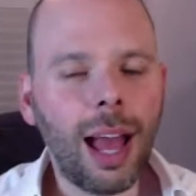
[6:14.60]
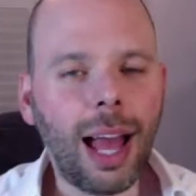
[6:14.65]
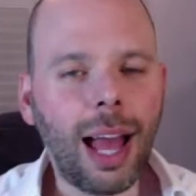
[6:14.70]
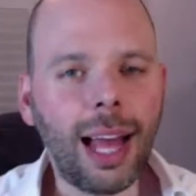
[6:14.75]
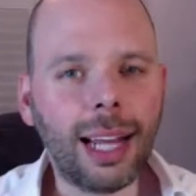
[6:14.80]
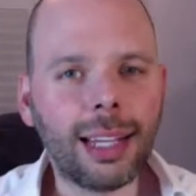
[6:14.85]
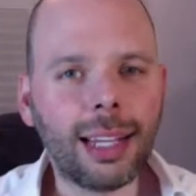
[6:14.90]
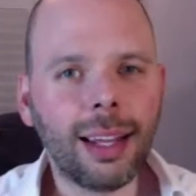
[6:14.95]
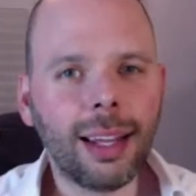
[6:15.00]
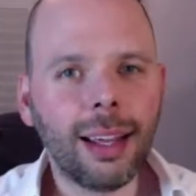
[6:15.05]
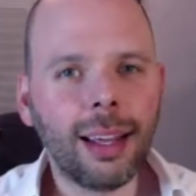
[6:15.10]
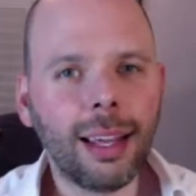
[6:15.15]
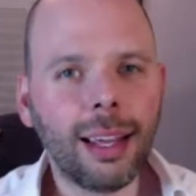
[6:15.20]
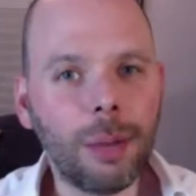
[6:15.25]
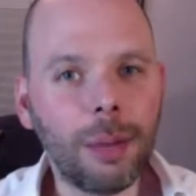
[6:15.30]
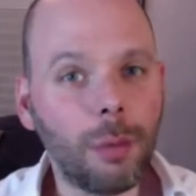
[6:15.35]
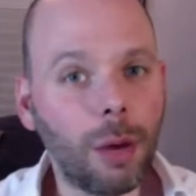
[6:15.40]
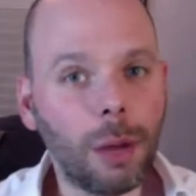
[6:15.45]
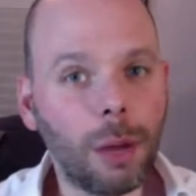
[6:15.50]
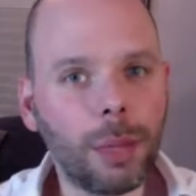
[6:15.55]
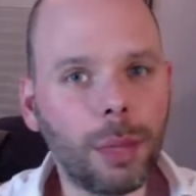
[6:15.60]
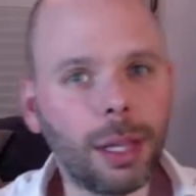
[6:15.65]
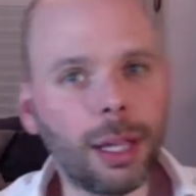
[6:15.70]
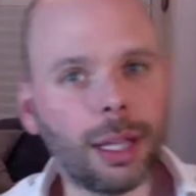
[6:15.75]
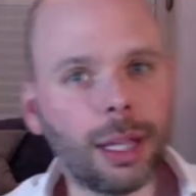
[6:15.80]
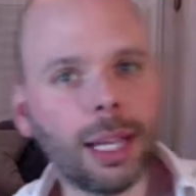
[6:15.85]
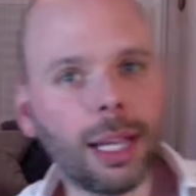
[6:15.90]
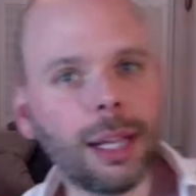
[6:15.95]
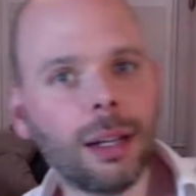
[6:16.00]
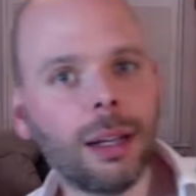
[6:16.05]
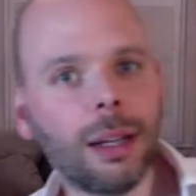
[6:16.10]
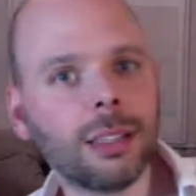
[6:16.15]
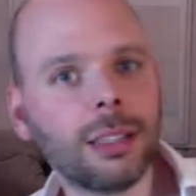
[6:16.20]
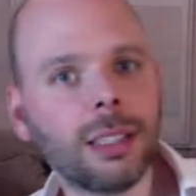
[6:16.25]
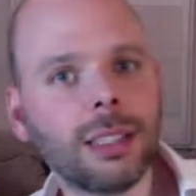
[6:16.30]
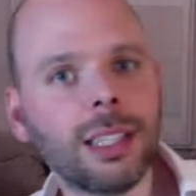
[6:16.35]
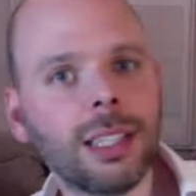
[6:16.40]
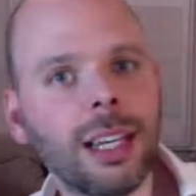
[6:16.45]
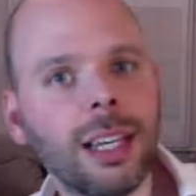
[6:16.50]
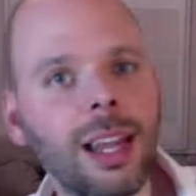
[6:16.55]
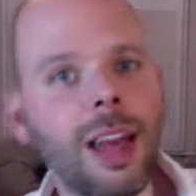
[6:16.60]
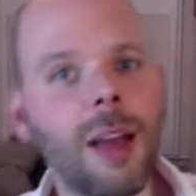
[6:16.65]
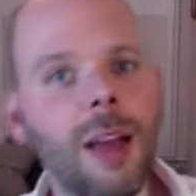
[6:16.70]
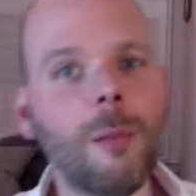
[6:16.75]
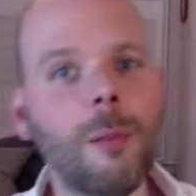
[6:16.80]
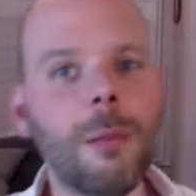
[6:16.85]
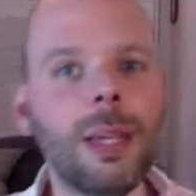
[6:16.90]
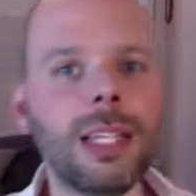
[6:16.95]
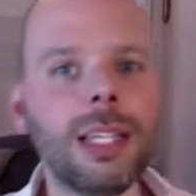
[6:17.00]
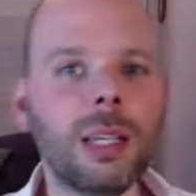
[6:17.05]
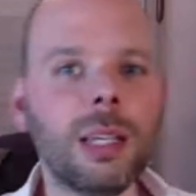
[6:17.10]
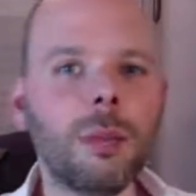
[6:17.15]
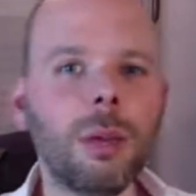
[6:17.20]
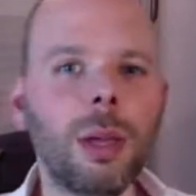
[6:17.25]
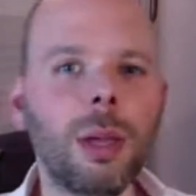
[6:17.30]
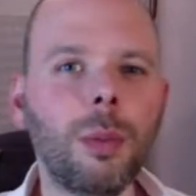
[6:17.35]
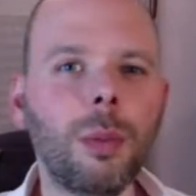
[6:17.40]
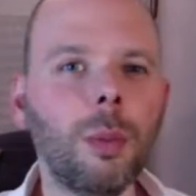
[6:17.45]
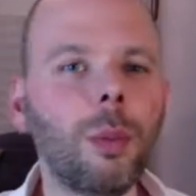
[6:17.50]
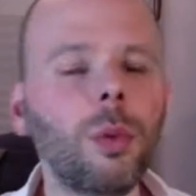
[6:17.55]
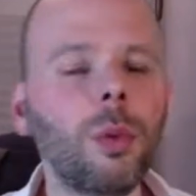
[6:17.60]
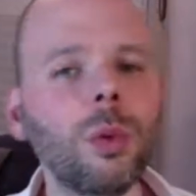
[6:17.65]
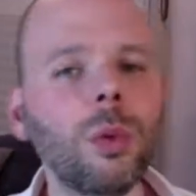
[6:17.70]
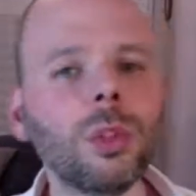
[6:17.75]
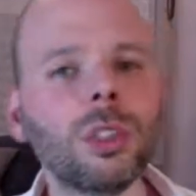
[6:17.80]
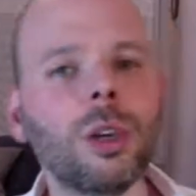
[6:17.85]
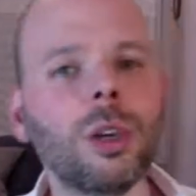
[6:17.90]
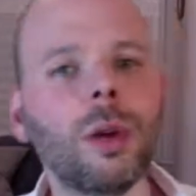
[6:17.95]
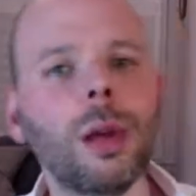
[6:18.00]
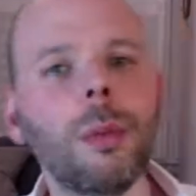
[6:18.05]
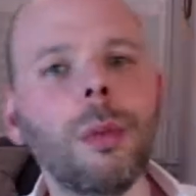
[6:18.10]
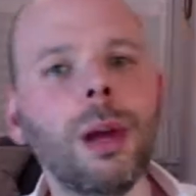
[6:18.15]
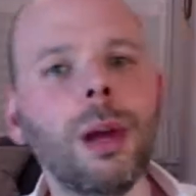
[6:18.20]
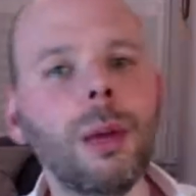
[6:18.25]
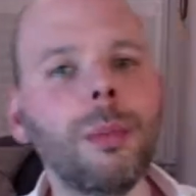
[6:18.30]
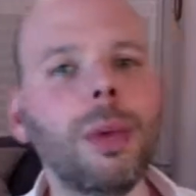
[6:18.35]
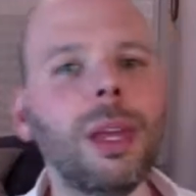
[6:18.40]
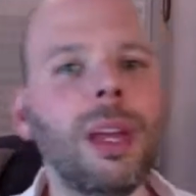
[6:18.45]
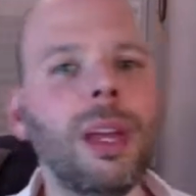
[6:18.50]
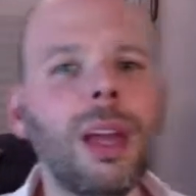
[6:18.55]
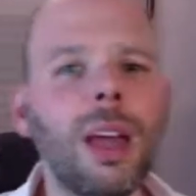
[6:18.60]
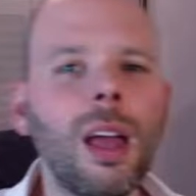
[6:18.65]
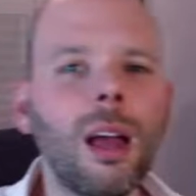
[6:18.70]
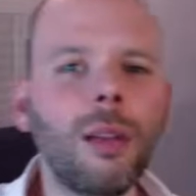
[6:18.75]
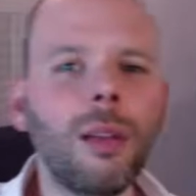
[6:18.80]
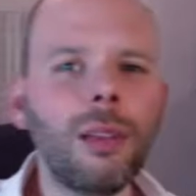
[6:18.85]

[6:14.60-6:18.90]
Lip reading: And it might be, again, as I said, meeting people, but also it might be,